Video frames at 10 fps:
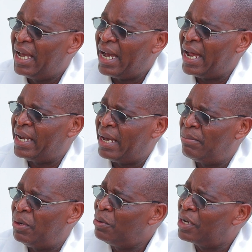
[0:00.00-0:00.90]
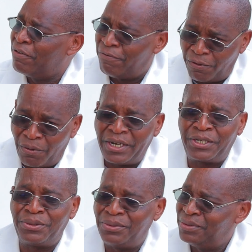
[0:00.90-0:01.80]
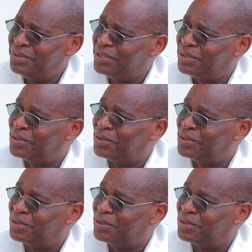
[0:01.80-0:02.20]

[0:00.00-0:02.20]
and I'm looking forward to